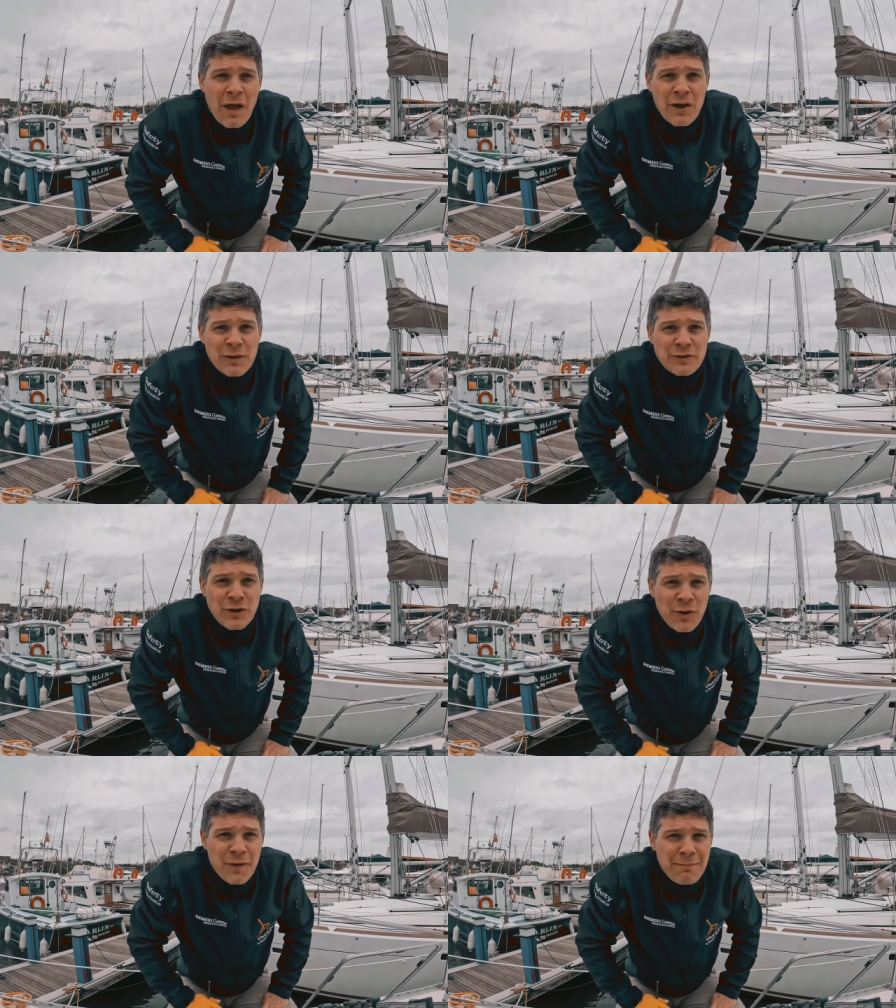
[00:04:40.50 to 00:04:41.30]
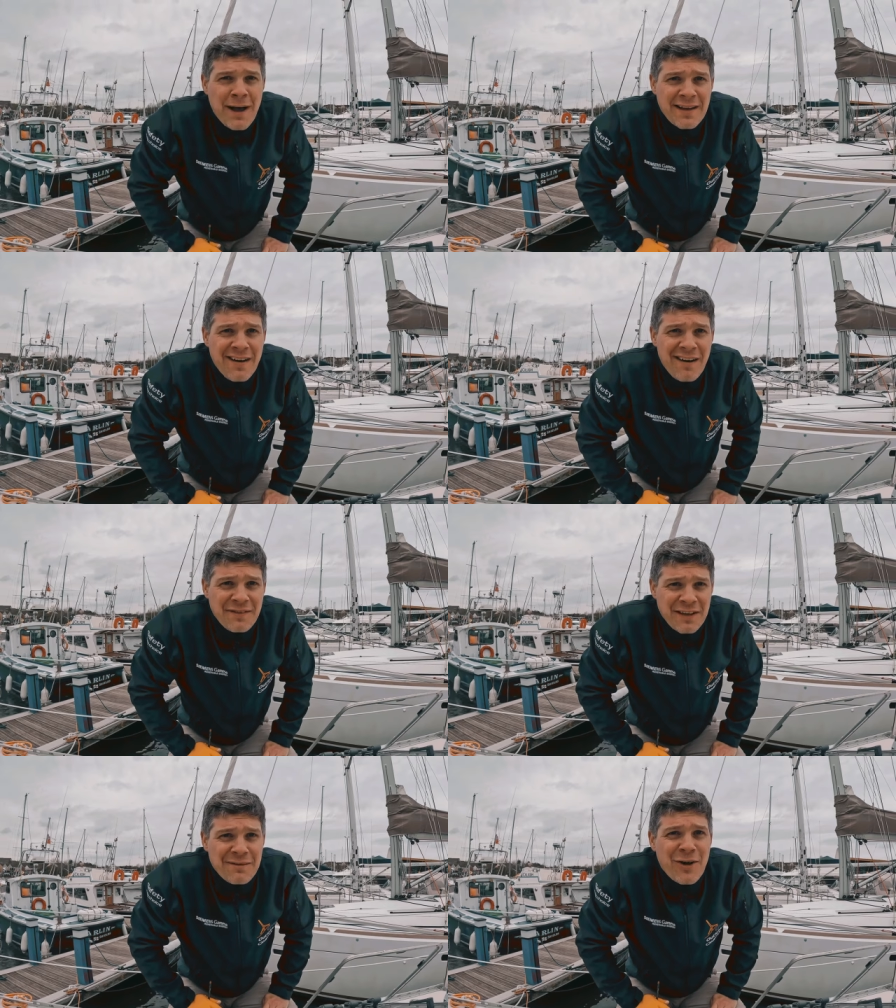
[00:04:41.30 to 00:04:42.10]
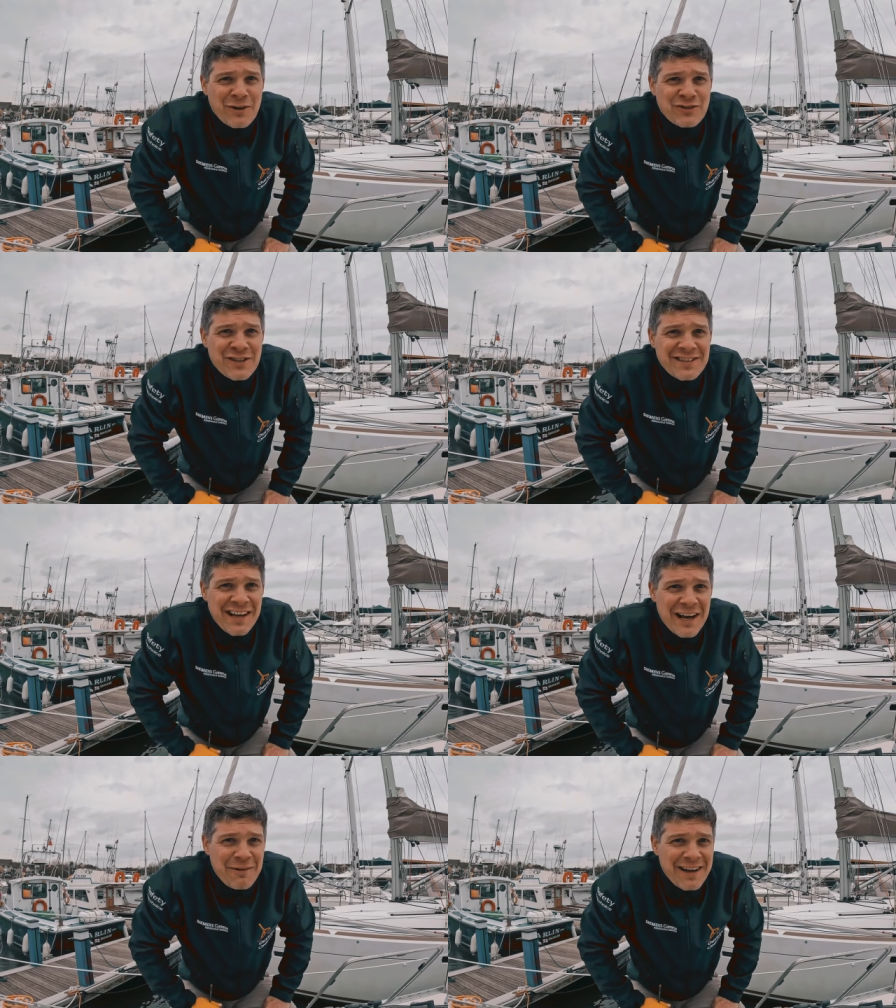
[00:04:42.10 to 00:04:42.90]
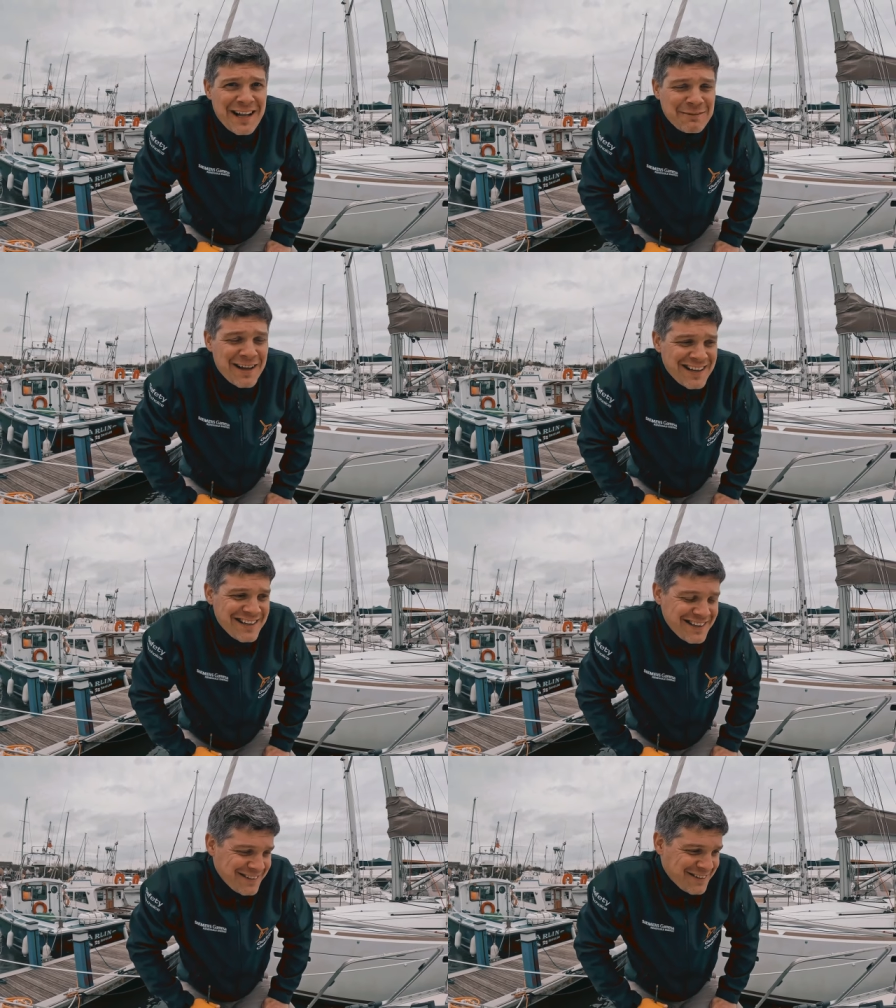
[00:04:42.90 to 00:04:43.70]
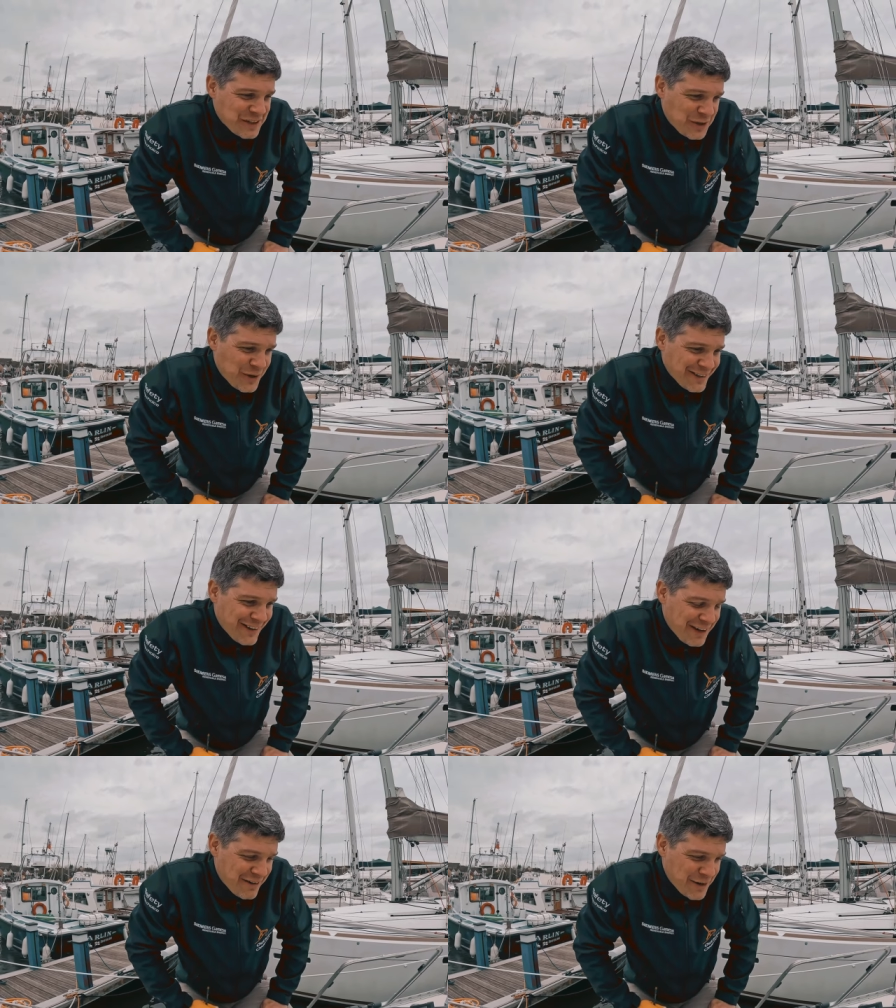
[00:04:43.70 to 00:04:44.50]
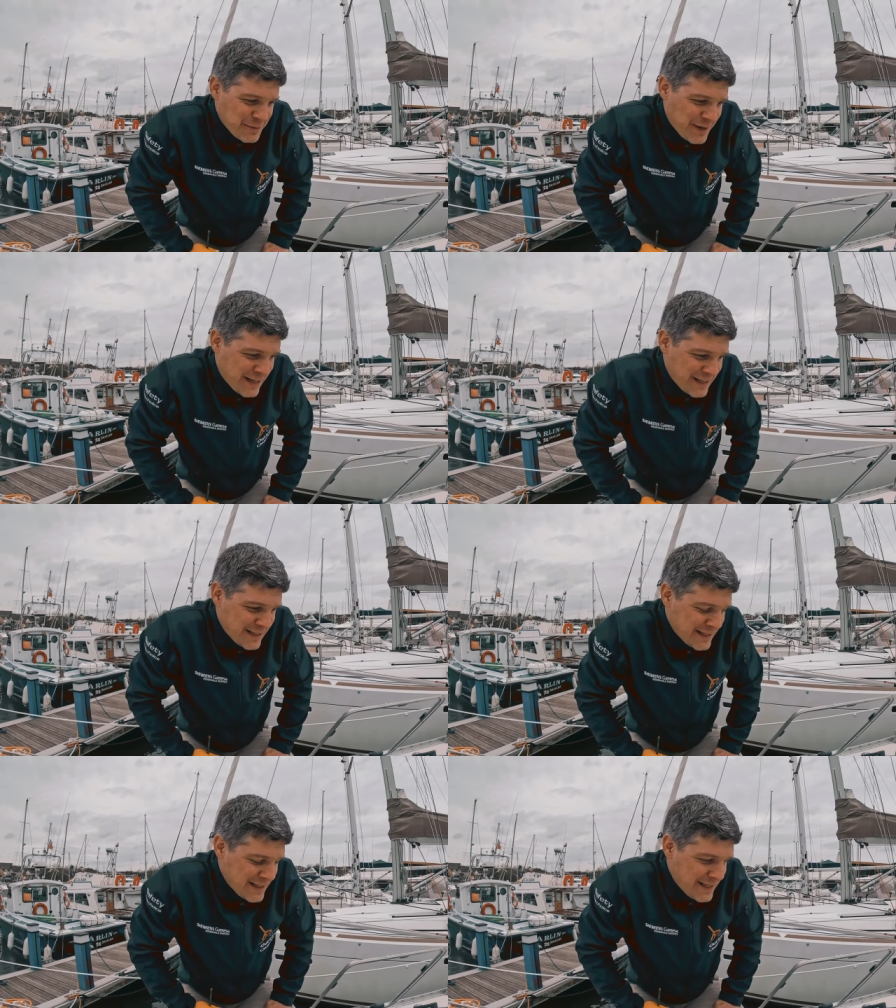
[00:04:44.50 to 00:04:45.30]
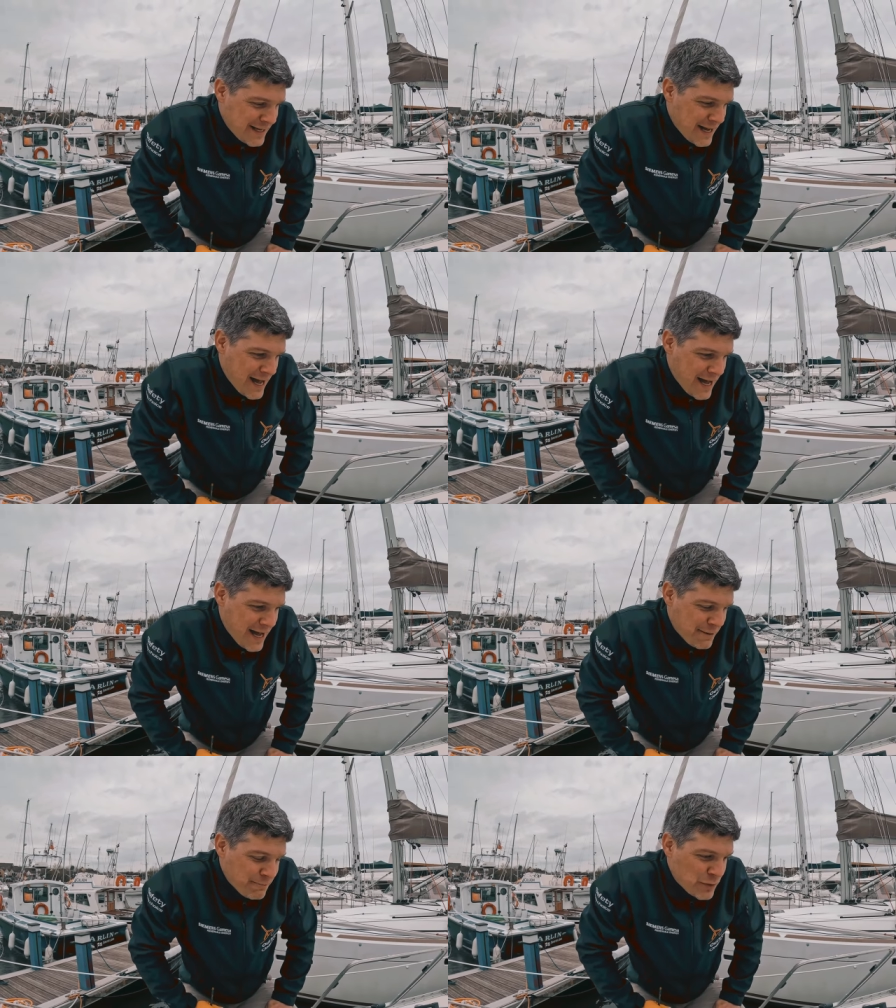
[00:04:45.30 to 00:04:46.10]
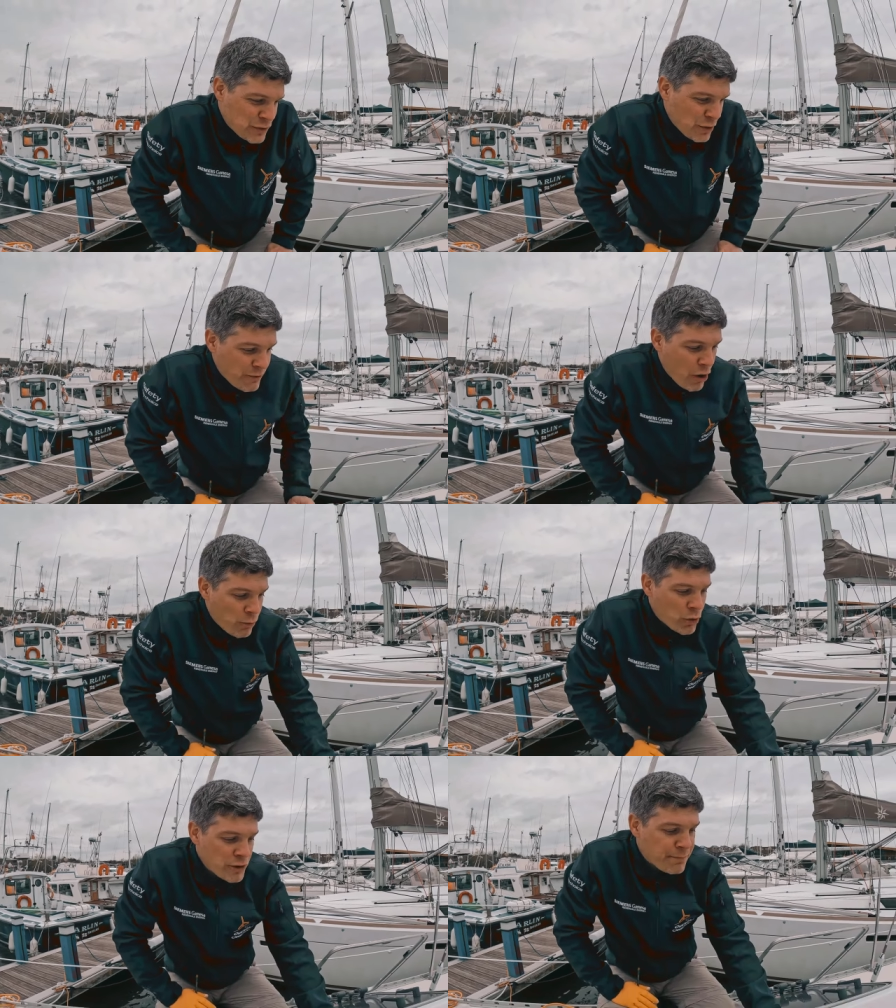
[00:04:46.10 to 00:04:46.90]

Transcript: And also the Mike Harvey Emergency DIY Helpline, which I called earlier on as well. Um, so we've got wooden